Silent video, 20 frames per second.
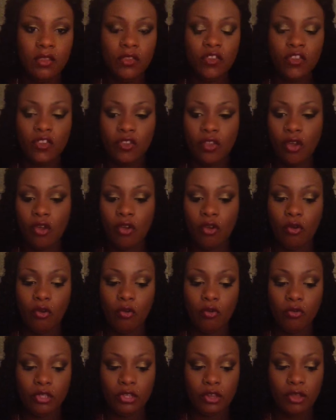
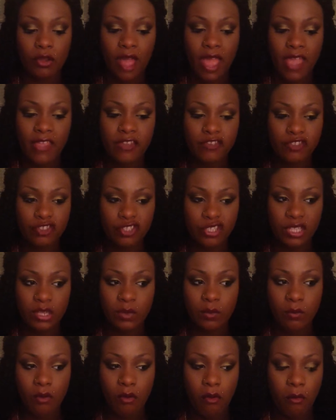So, you know, I usually
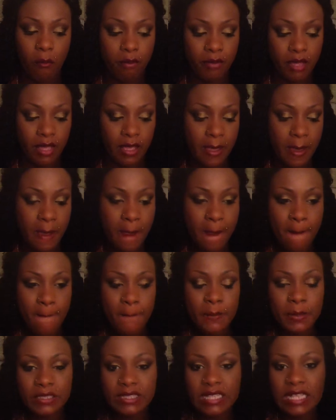won't. But
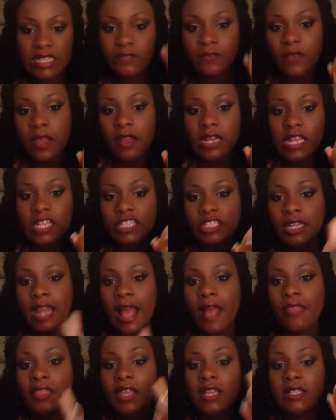with this foundation,
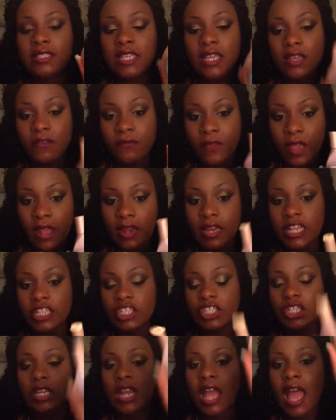I think it's a good
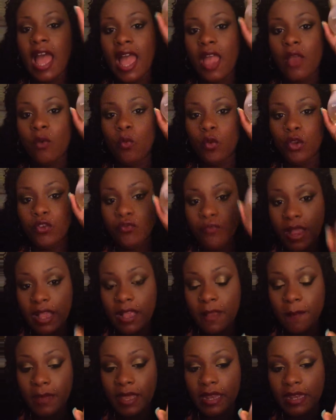foundation. I would
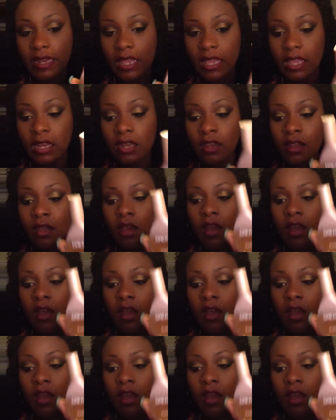recommend it.